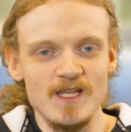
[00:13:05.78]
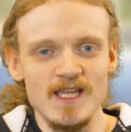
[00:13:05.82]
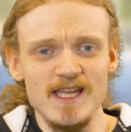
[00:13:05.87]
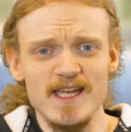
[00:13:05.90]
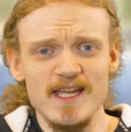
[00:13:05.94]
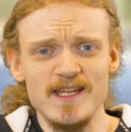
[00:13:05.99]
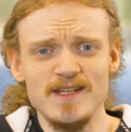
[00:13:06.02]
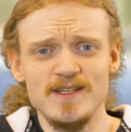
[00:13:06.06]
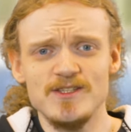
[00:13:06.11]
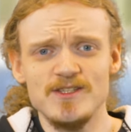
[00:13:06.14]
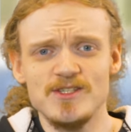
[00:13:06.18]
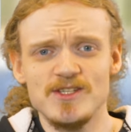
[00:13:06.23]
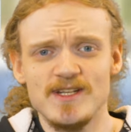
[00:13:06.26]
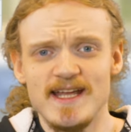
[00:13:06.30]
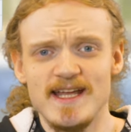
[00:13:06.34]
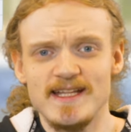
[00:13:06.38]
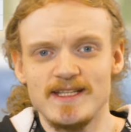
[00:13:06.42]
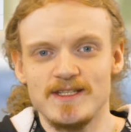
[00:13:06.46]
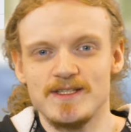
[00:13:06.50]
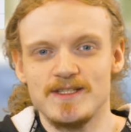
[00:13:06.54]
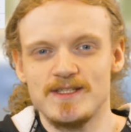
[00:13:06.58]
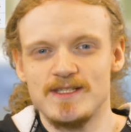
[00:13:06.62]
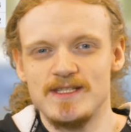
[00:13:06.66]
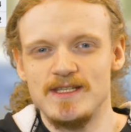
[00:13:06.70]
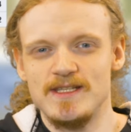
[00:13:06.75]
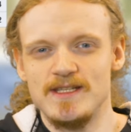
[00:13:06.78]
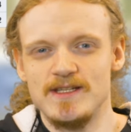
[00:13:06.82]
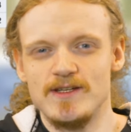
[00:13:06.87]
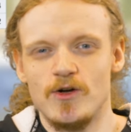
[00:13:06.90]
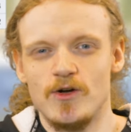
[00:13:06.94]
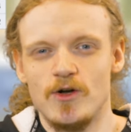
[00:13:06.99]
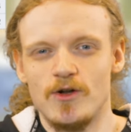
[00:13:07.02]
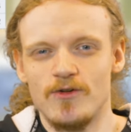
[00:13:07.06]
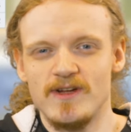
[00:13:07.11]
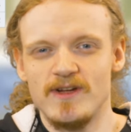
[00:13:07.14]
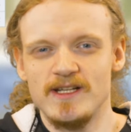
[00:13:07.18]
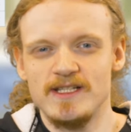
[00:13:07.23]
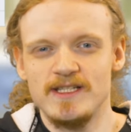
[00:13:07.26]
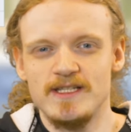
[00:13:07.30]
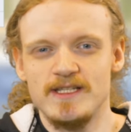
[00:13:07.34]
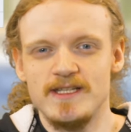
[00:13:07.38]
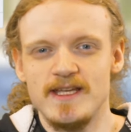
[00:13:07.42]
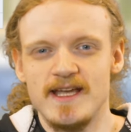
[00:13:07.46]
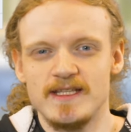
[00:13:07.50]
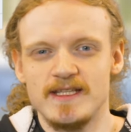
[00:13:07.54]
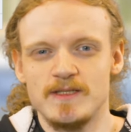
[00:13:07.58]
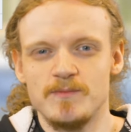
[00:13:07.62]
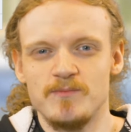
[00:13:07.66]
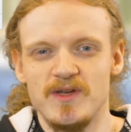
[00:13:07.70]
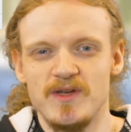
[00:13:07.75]
In the Ginettas, he
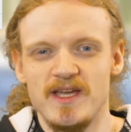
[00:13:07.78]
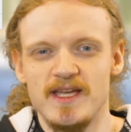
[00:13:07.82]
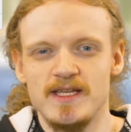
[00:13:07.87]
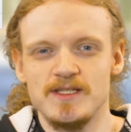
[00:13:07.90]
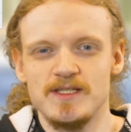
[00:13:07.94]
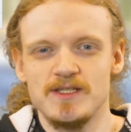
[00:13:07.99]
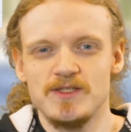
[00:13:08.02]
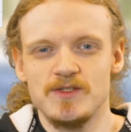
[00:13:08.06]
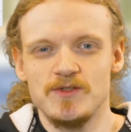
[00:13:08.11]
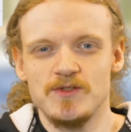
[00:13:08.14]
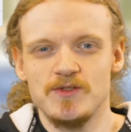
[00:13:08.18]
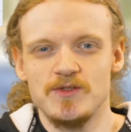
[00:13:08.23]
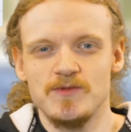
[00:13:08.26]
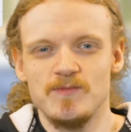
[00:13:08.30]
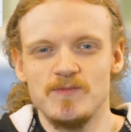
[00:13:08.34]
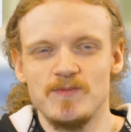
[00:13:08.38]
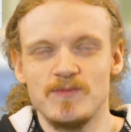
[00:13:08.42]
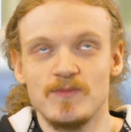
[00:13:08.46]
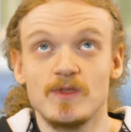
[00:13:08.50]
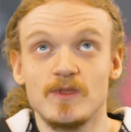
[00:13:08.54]
had the pace to,